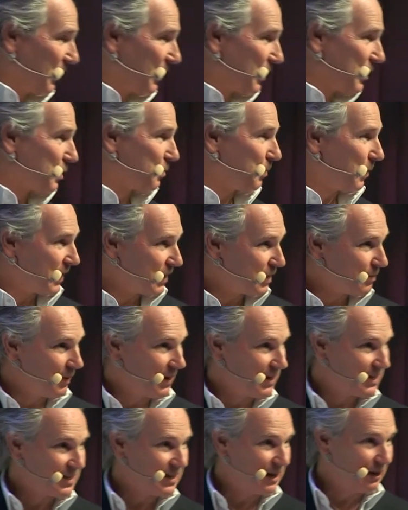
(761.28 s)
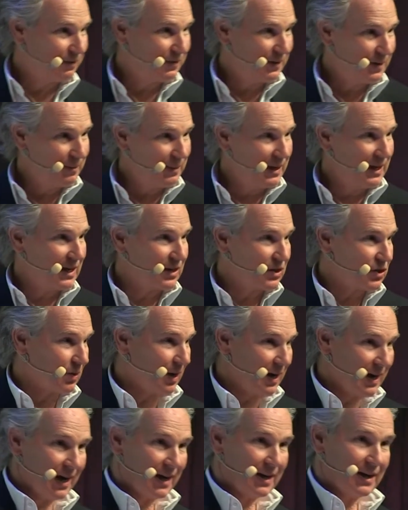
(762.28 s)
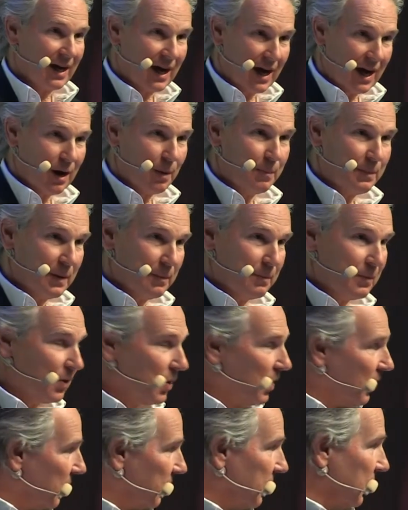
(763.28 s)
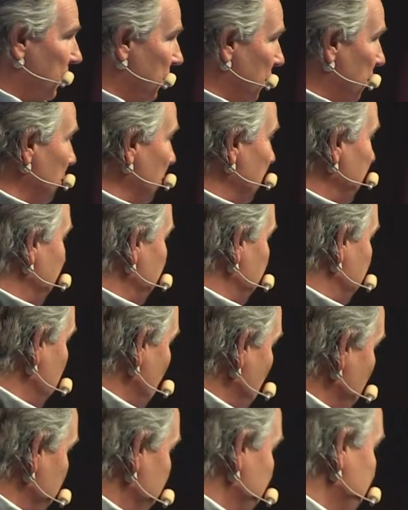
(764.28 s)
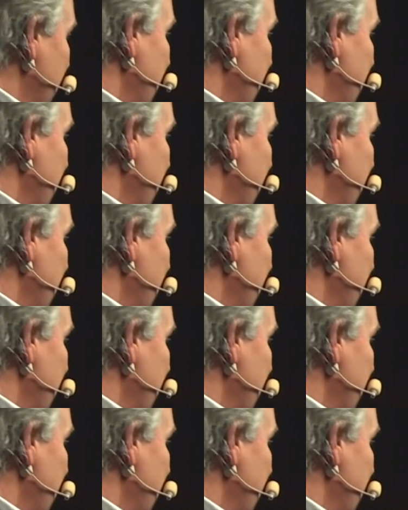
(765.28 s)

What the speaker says: express myself in a meeting, so I had to hire people that could do that for me.